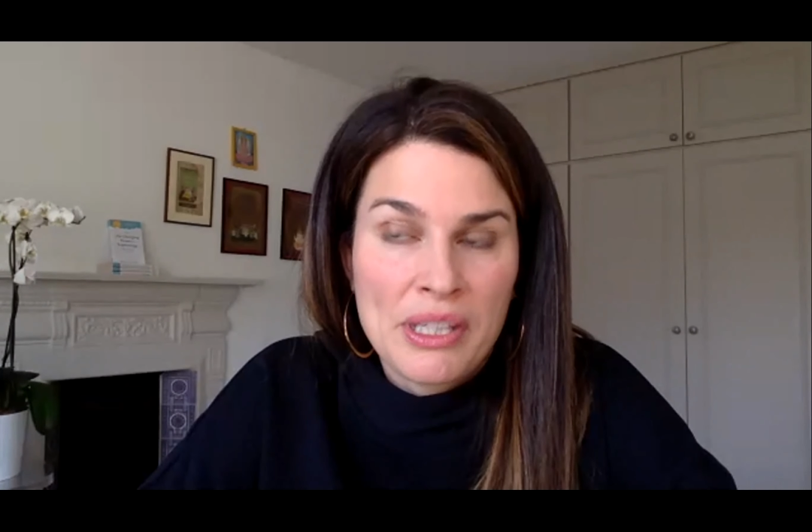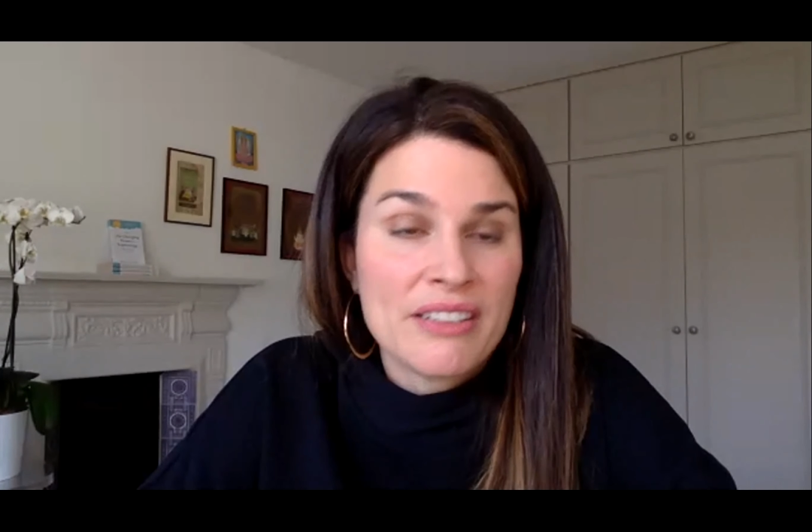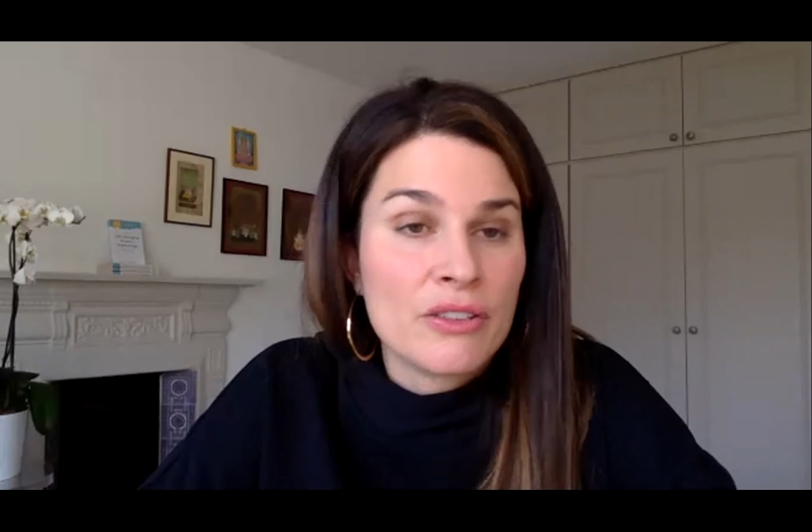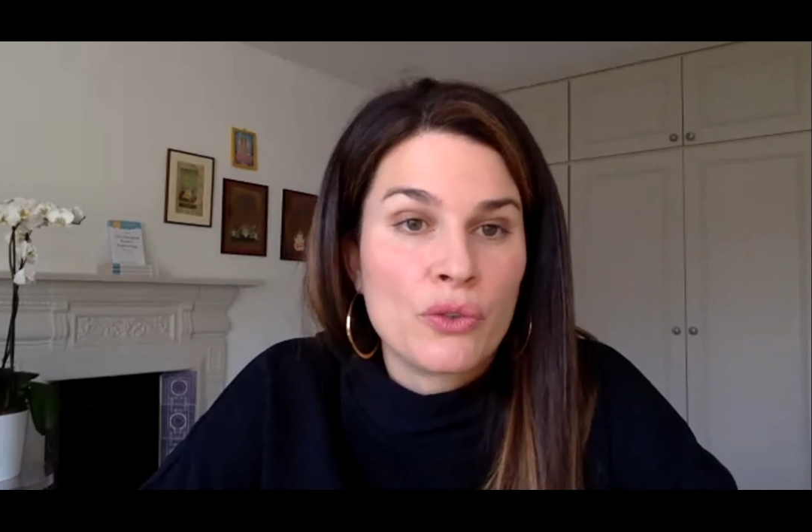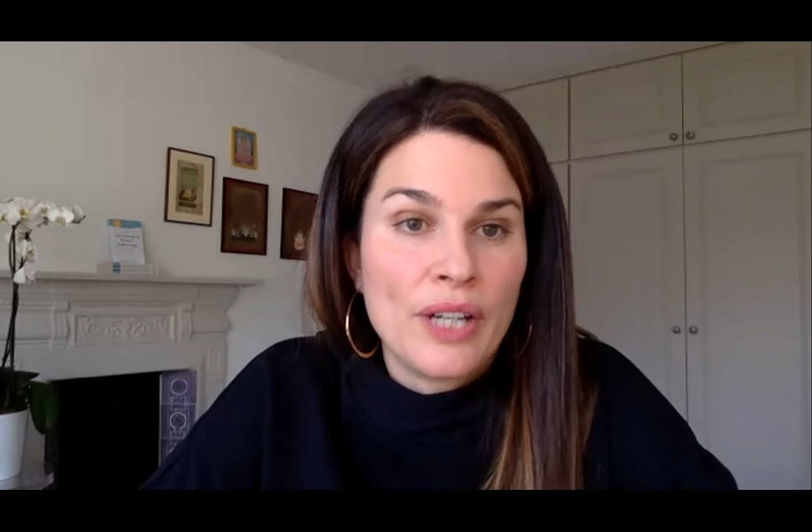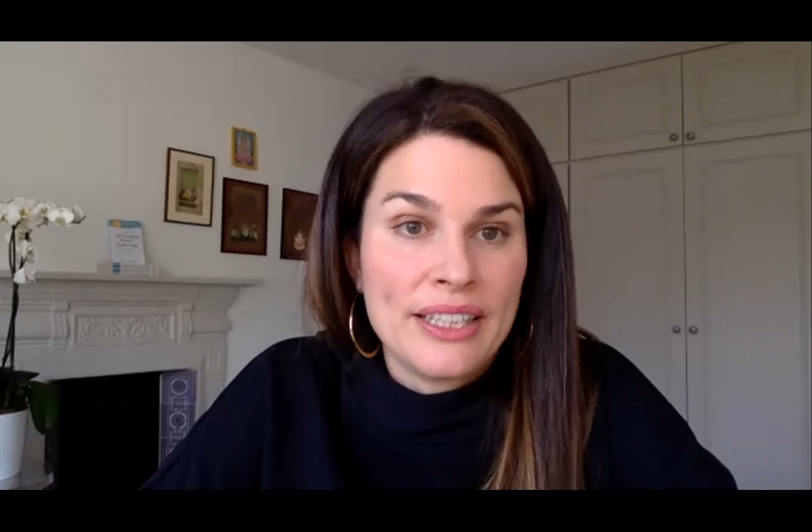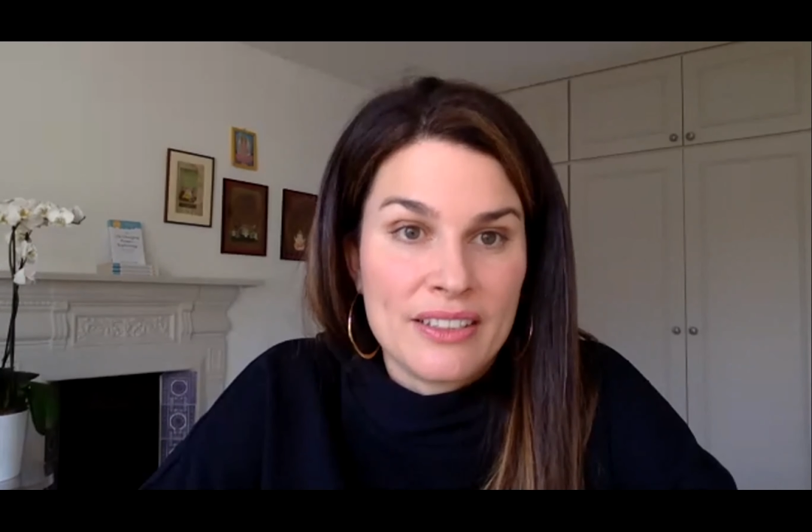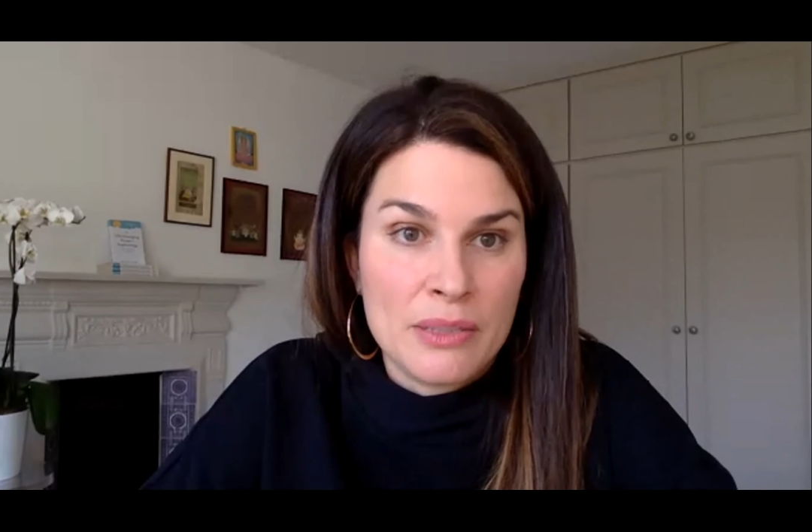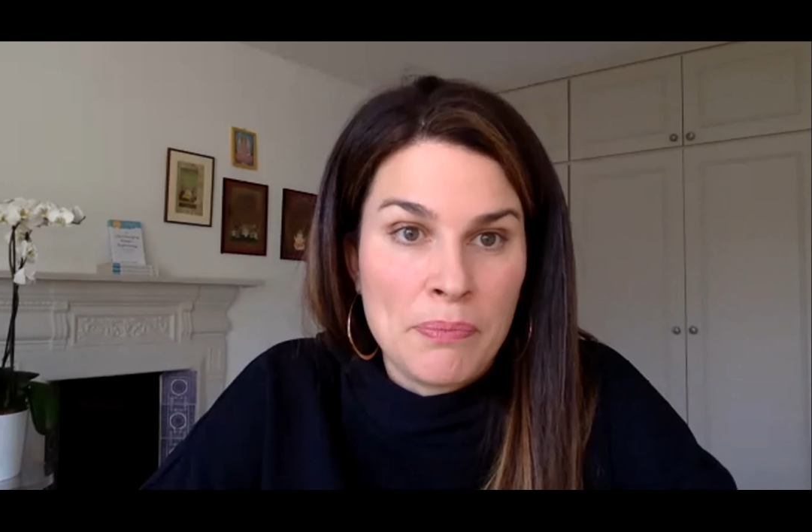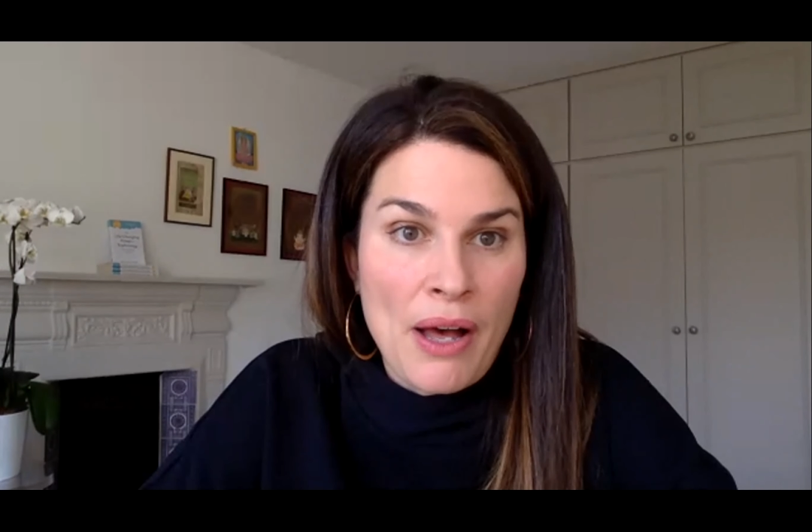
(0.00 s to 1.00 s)
is the
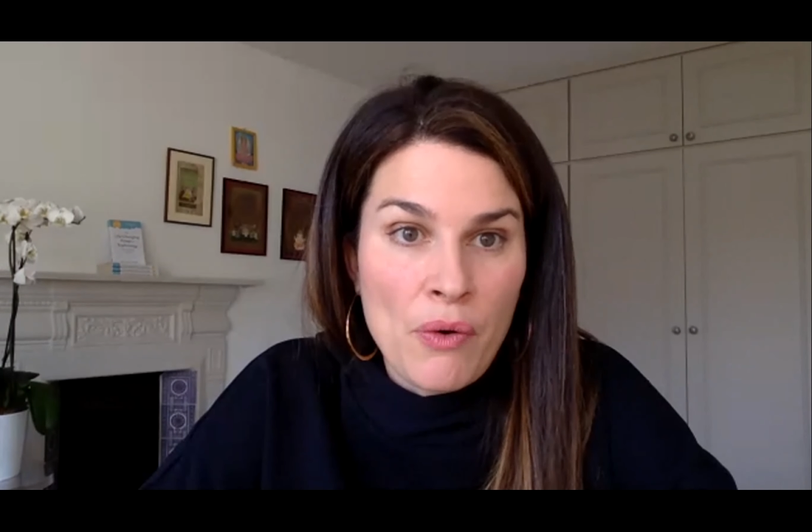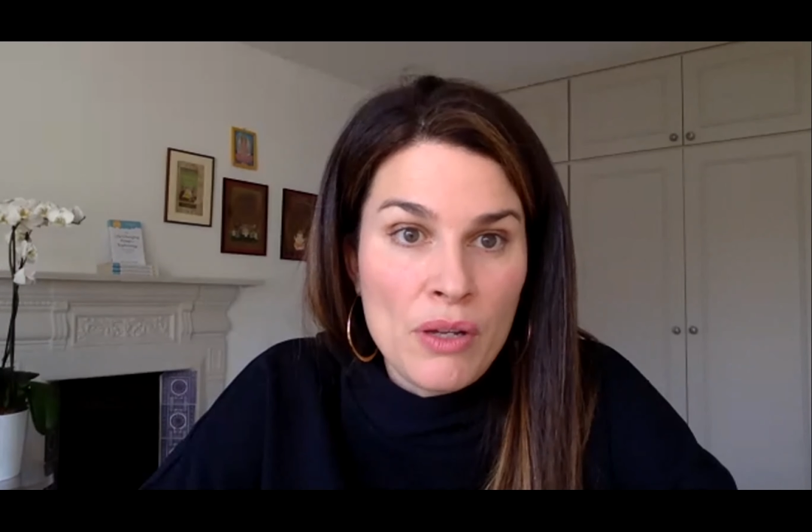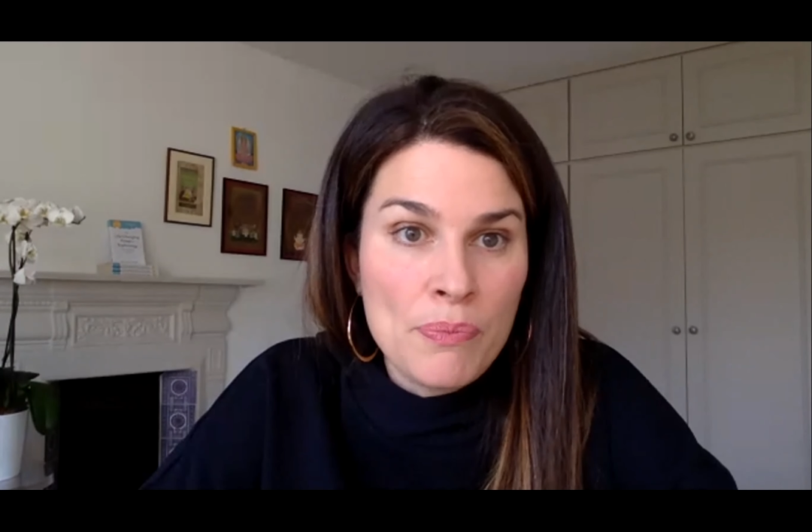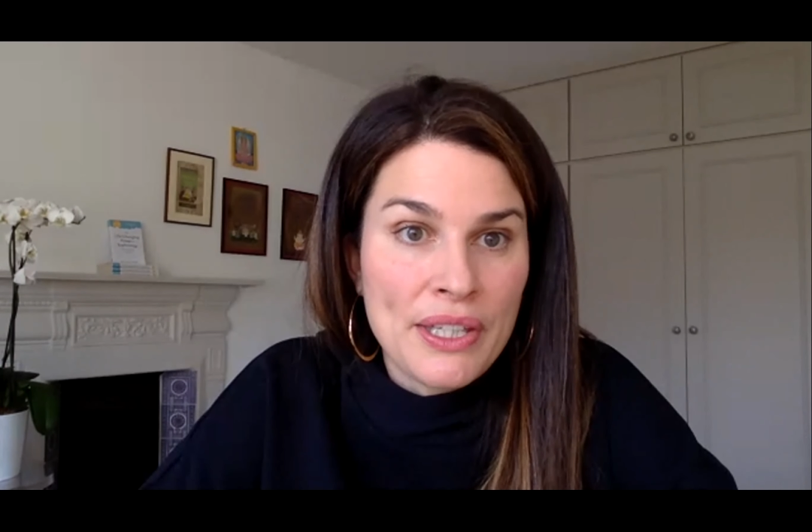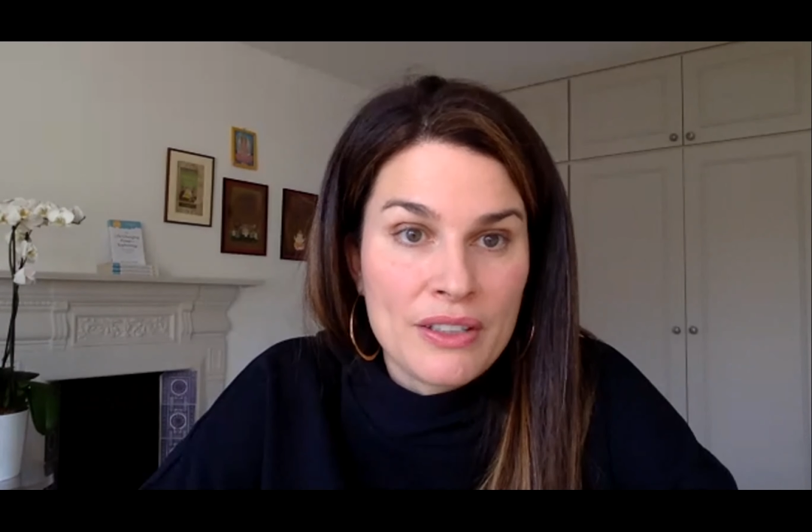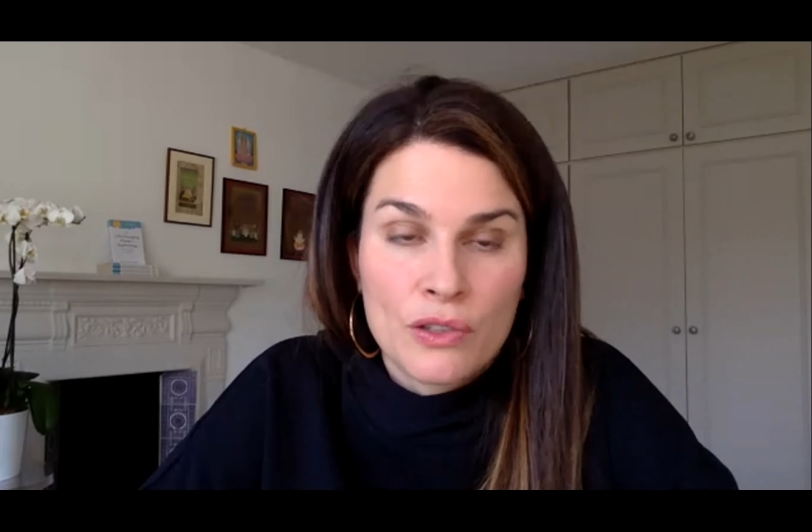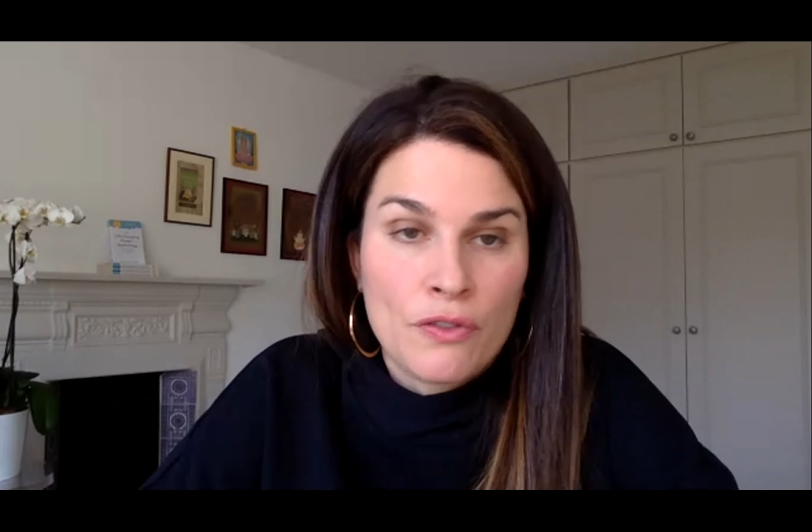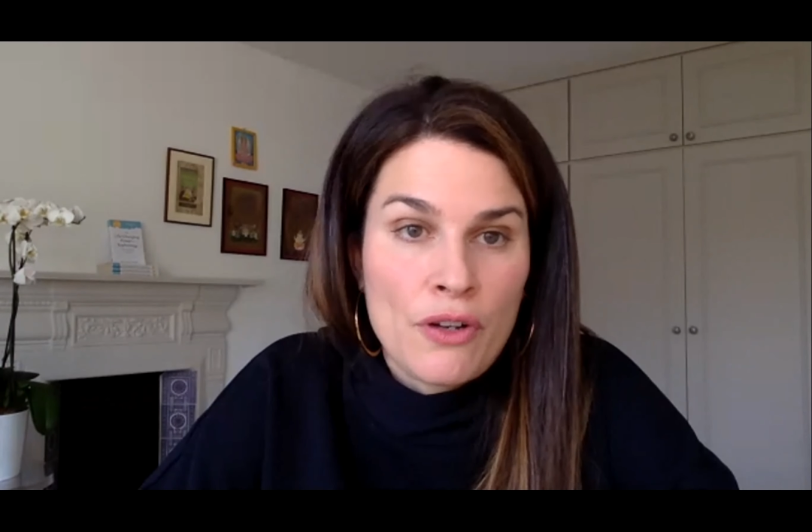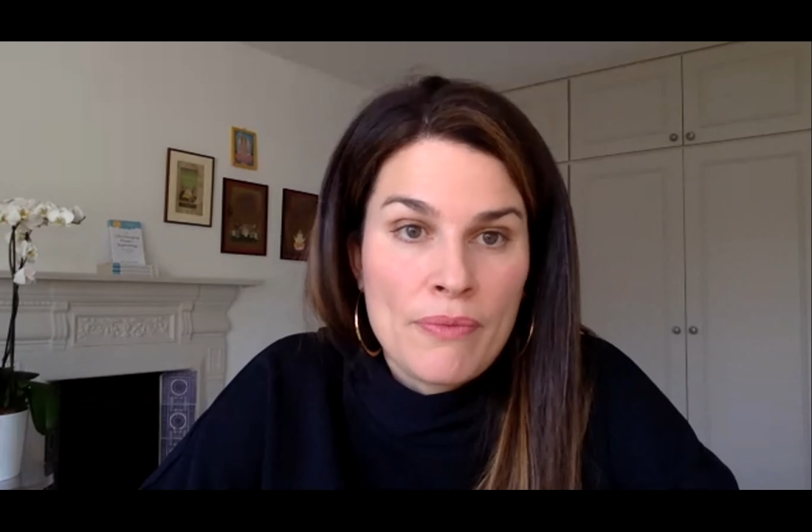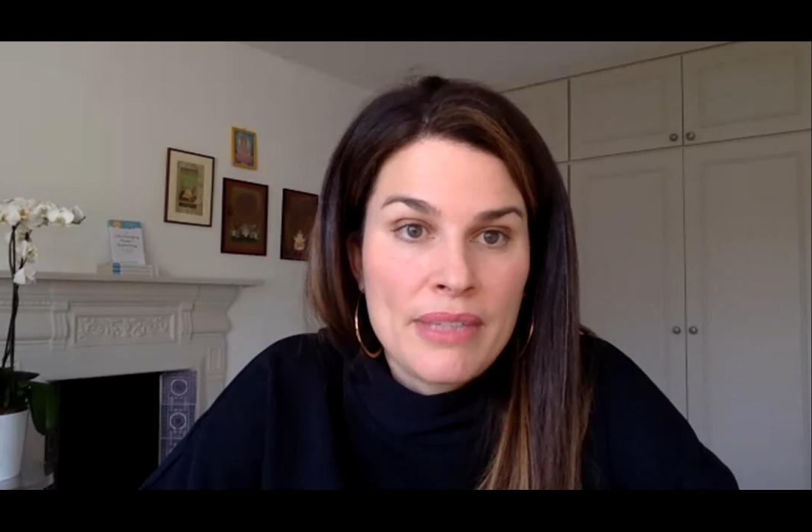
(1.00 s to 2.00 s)
greatest power because
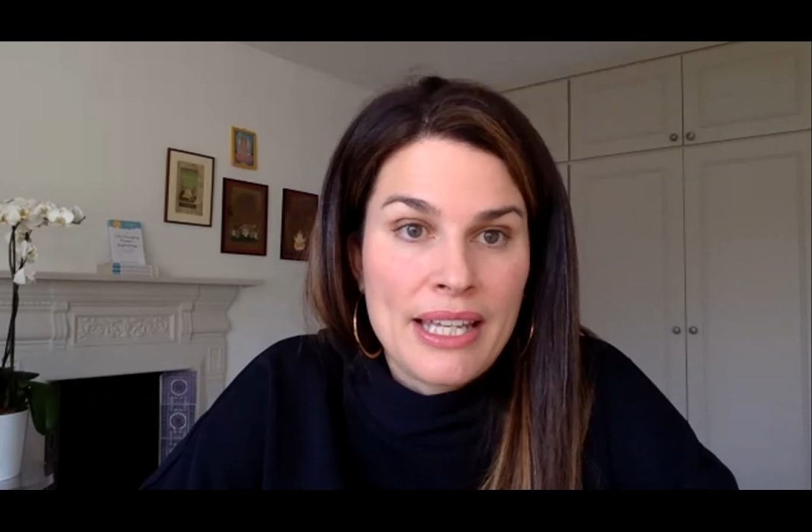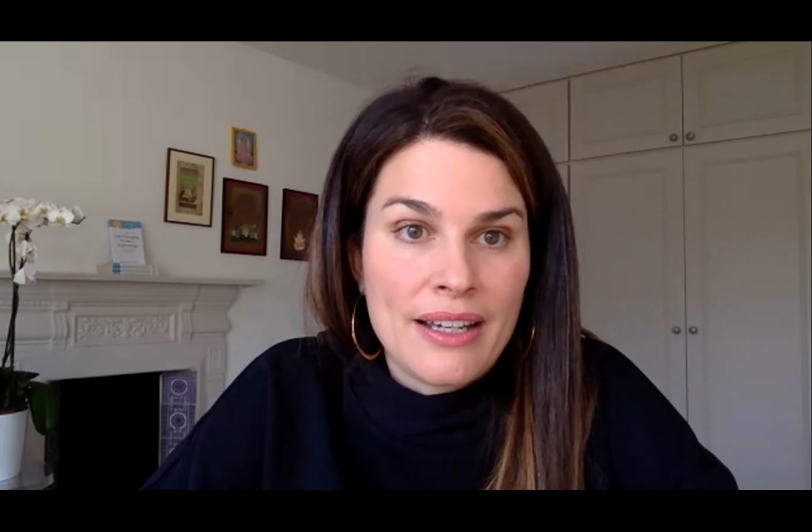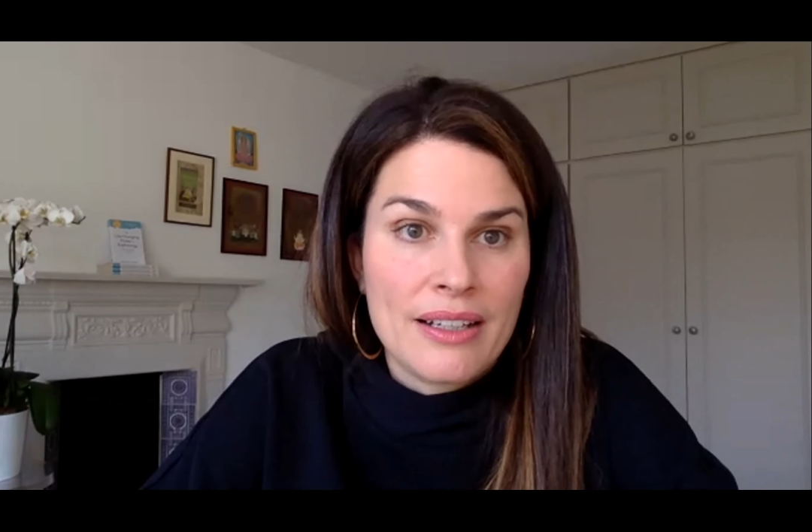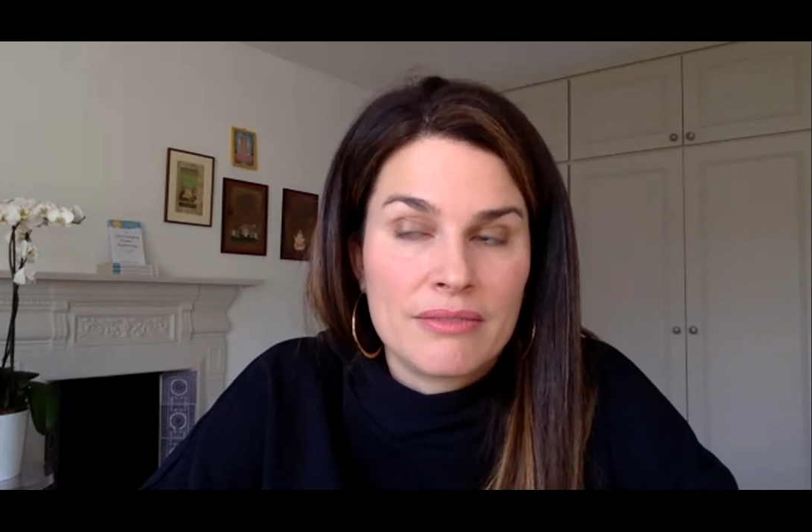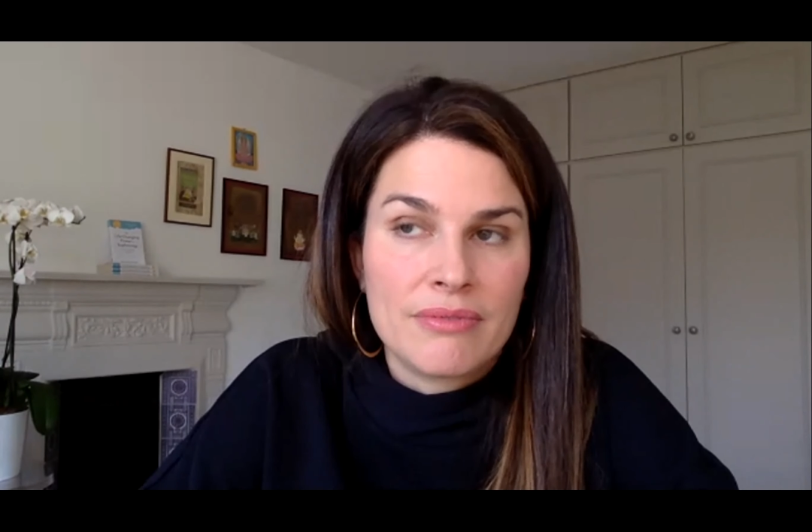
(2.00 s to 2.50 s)
from there